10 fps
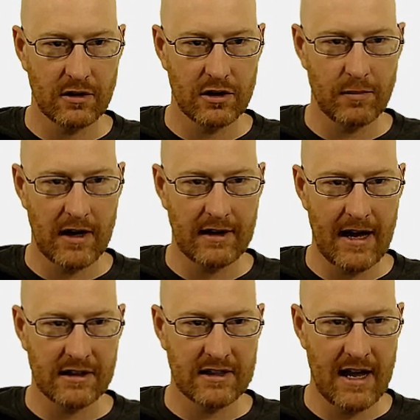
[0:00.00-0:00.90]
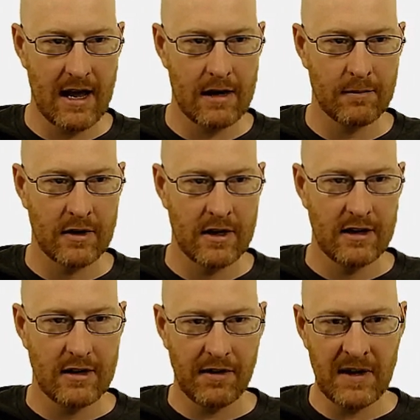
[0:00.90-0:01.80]
to search by last name.
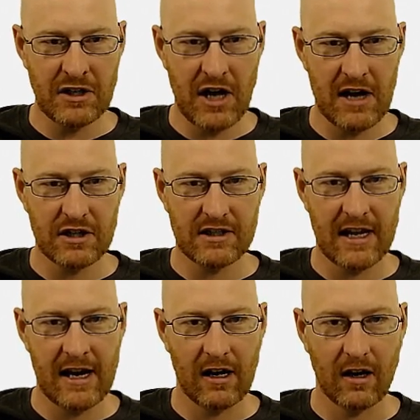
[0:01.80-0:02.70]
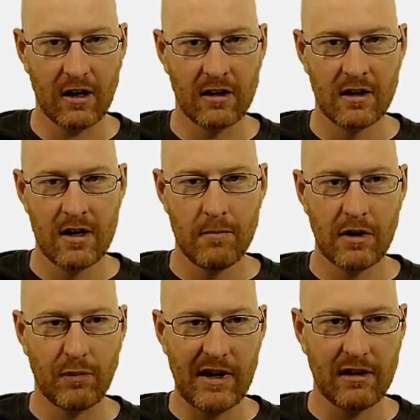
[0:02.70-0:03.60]
Nothing changes here,
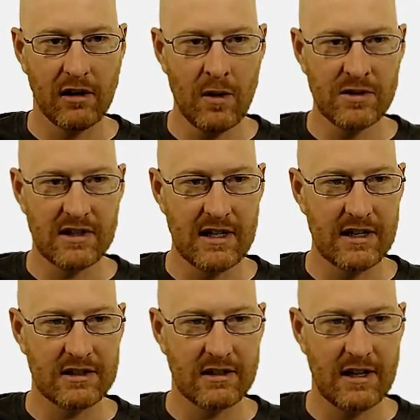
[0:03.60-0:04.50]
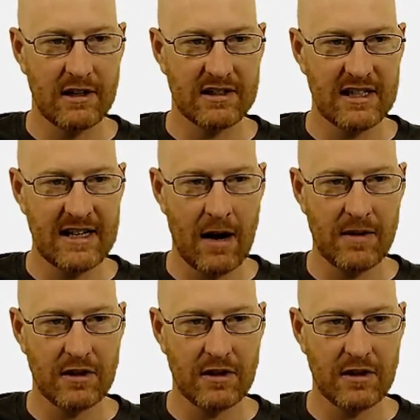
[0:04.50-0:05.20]
but if we close this, you can see now